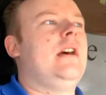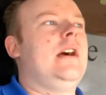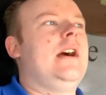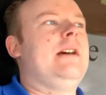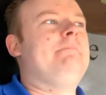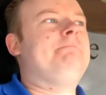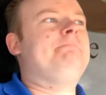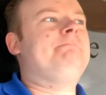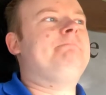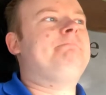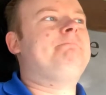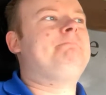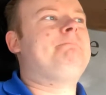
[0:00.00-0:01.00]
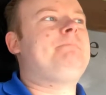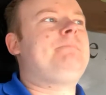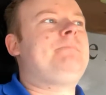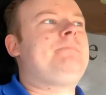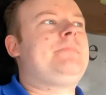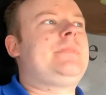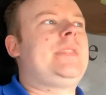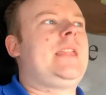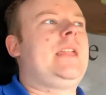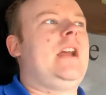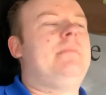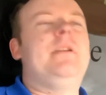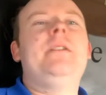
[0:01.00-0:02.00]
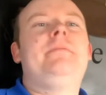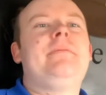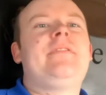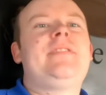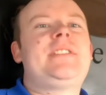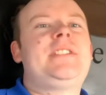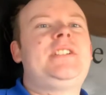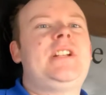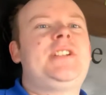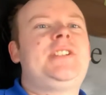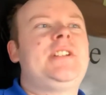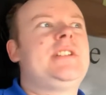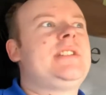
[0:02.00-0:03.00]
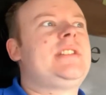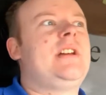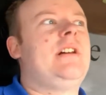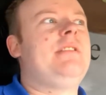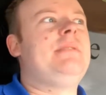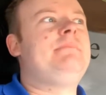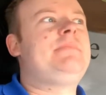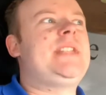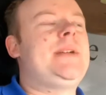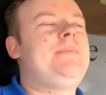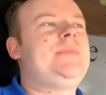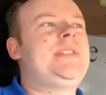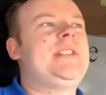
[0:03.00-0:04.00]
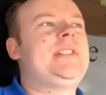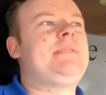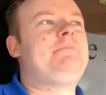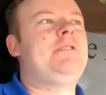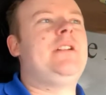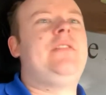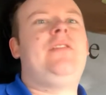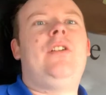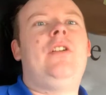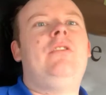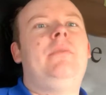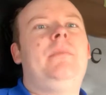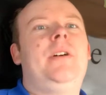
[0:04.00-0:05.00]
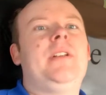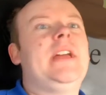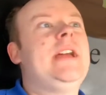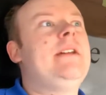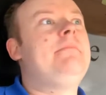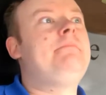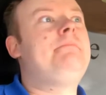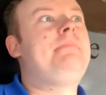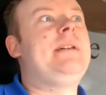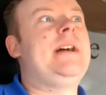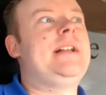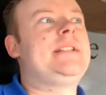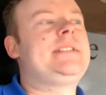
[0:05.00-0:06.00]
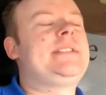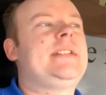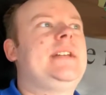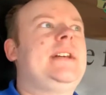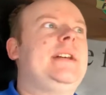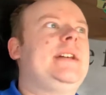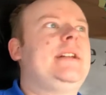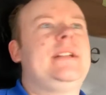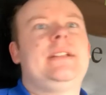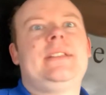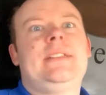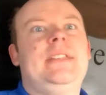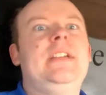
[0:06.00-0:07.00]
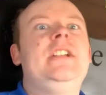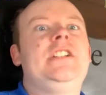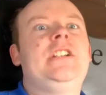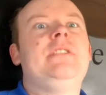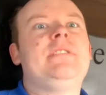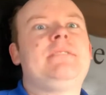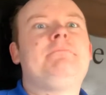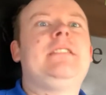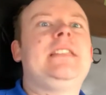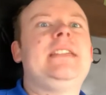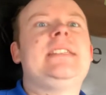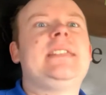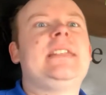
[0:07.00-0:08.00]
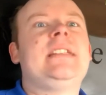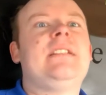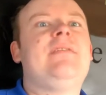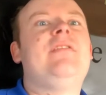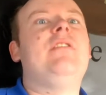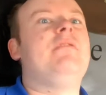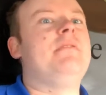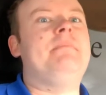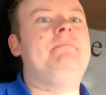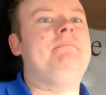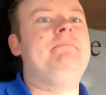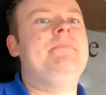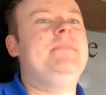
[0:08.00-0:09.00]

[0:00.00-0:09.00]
I'm open for suggestions. I am tempted to put a forum on it, but the issue is policing the forum.